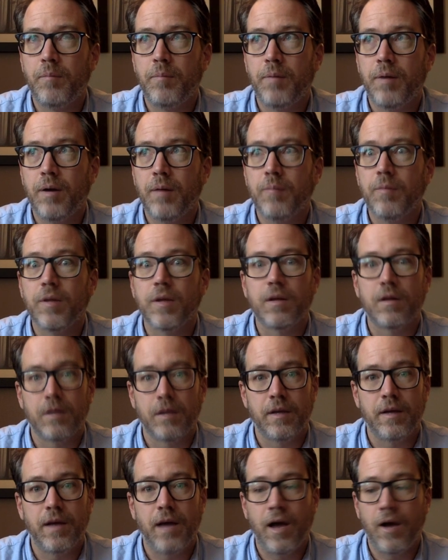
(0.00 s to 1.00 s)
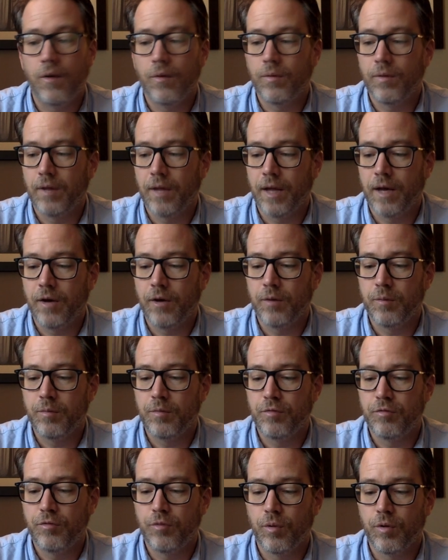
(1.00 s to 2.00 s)
publicly out loud
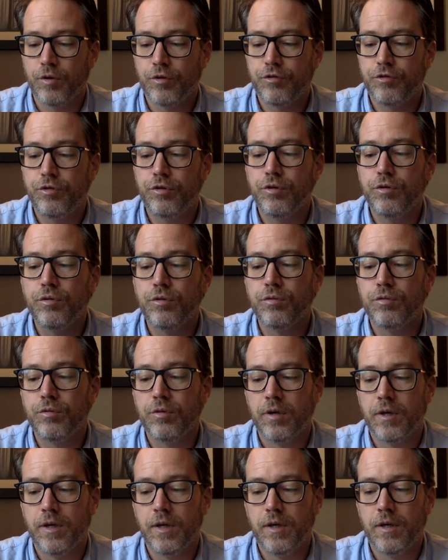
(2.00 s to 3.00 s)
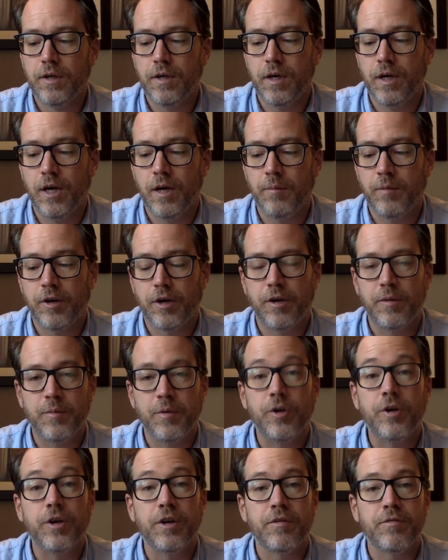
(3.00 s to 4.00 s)
before to um, a
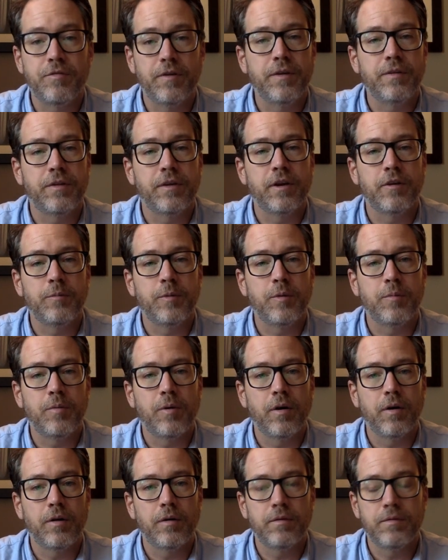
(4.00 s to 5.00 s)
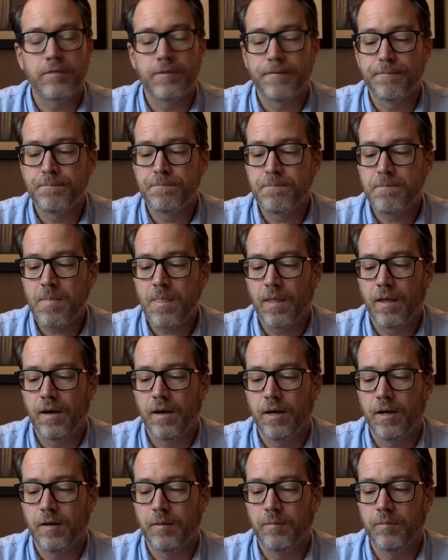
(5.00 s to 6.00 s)
community of faith that I've been a part of
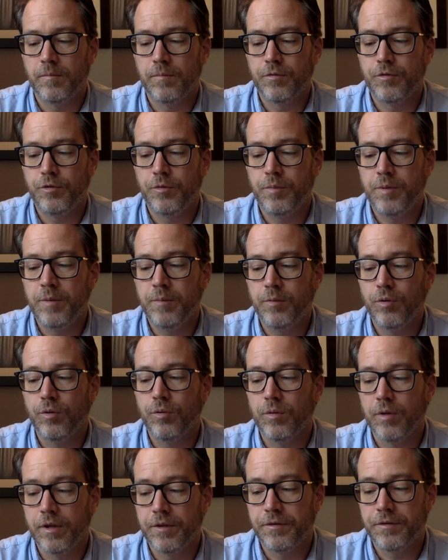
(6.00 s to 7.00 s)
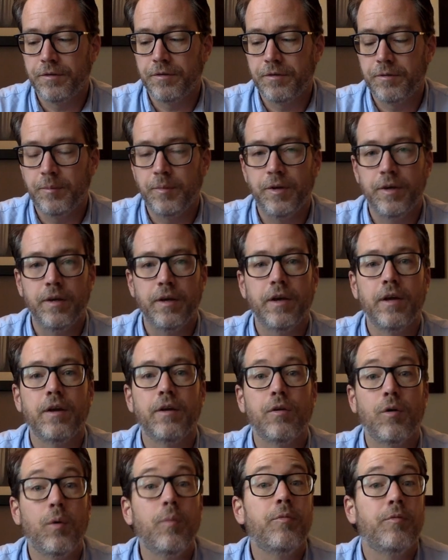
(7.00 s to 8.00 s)
um, to people who listen to me and
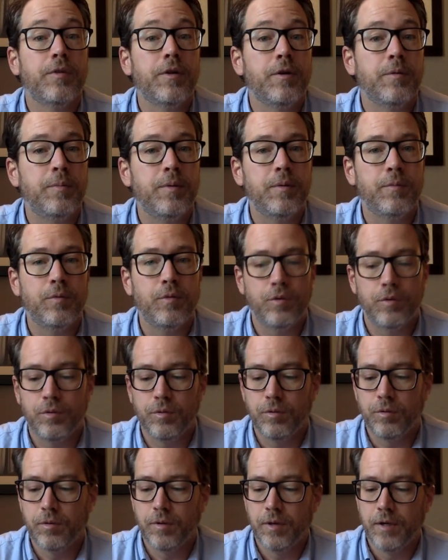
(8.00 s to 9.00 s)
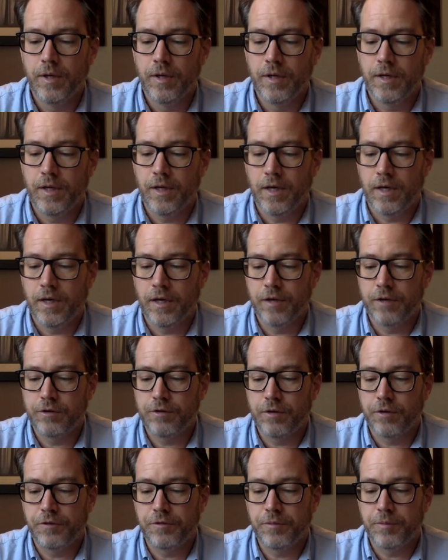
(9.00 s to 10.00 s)
hopefully to people who uh,
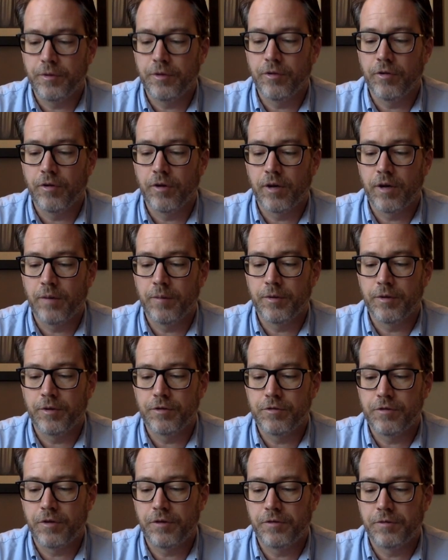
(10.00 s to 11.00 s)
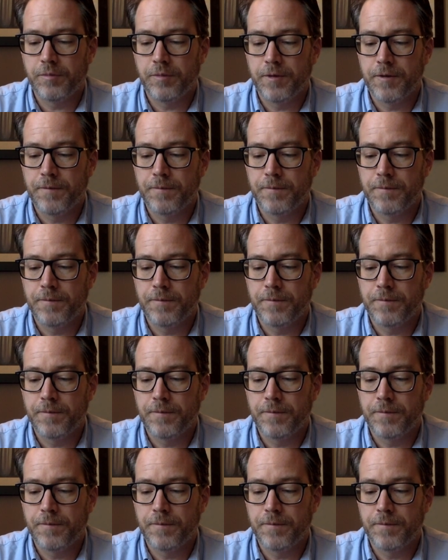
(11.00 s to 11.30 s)
trust me or are coming to trust me.